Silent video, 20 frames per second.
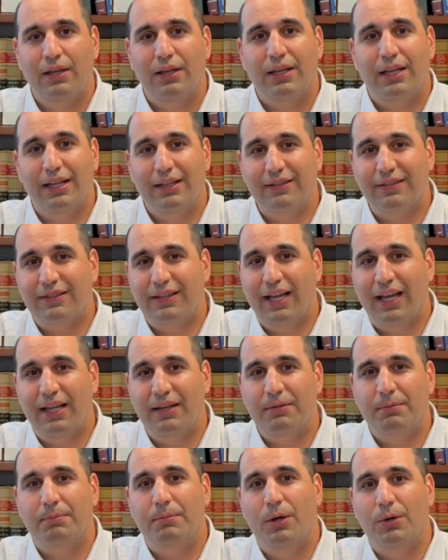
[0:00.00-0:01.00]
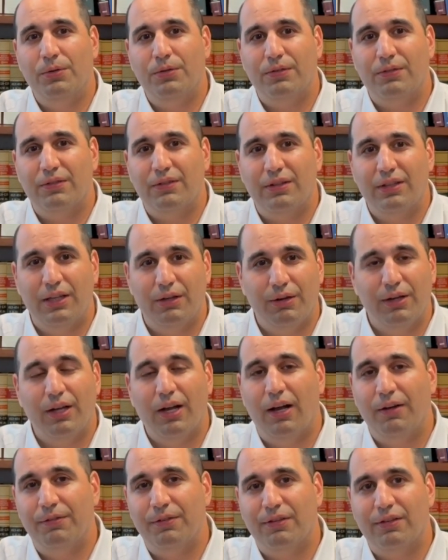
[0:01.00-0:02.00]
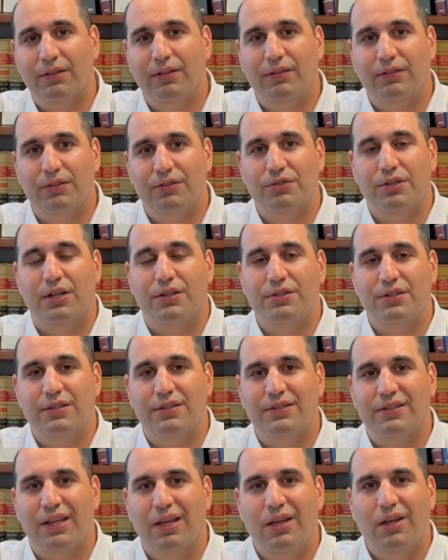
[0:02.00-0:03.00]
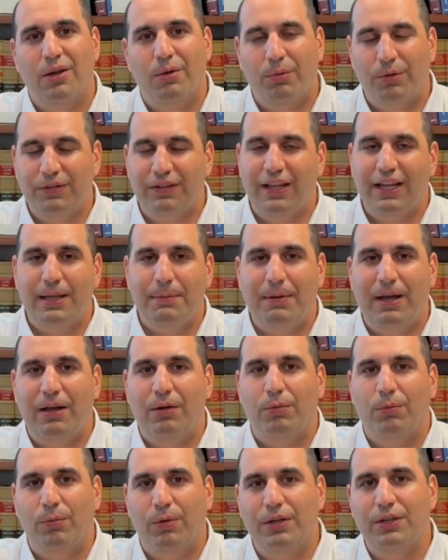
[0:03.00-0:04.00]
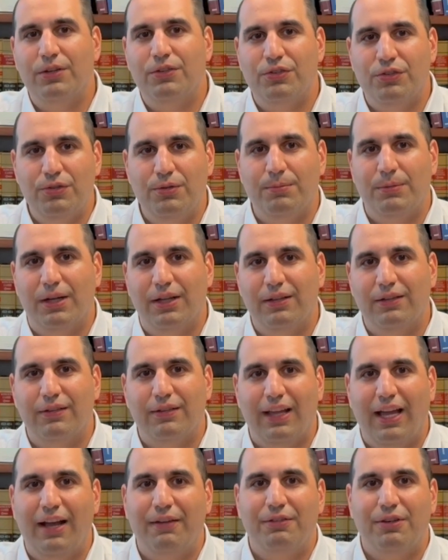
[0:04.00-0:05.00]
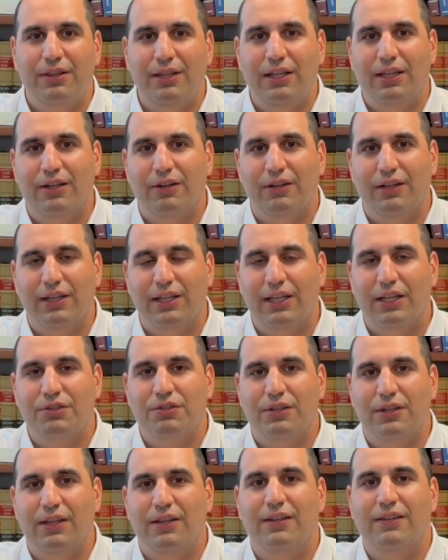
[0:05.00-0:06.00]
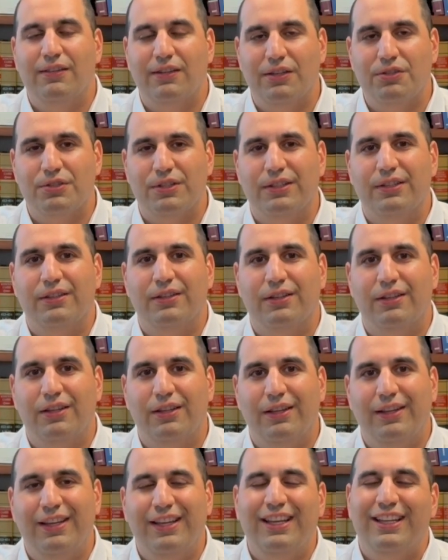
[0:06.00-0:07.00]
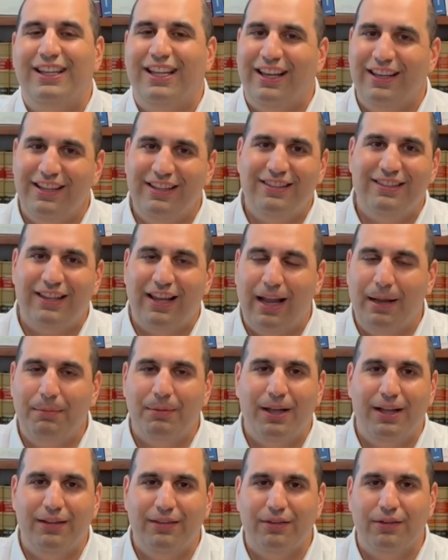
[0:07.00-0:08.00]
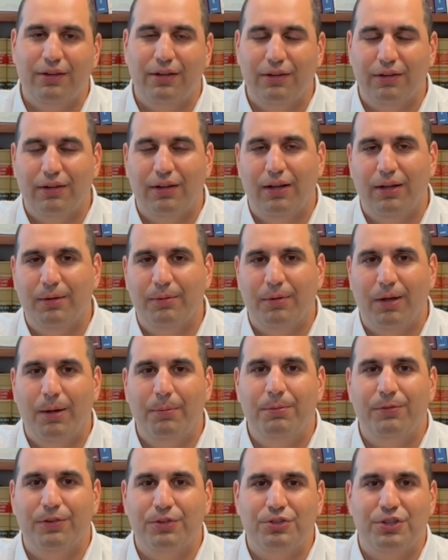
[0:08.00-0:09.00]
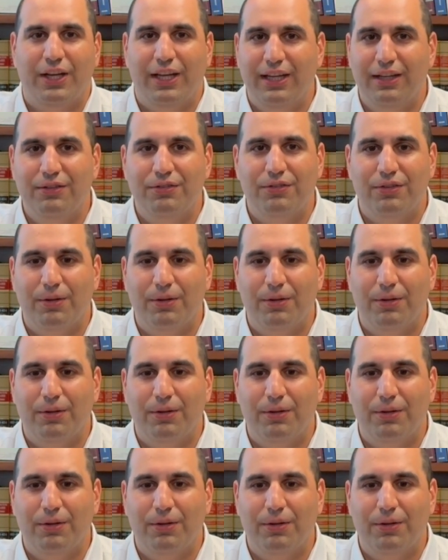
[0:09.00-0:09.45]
Instead, most hearing offices and judges will take about 1 to 2 months after the hearing to get you the decision. Now, these timelines are up for change.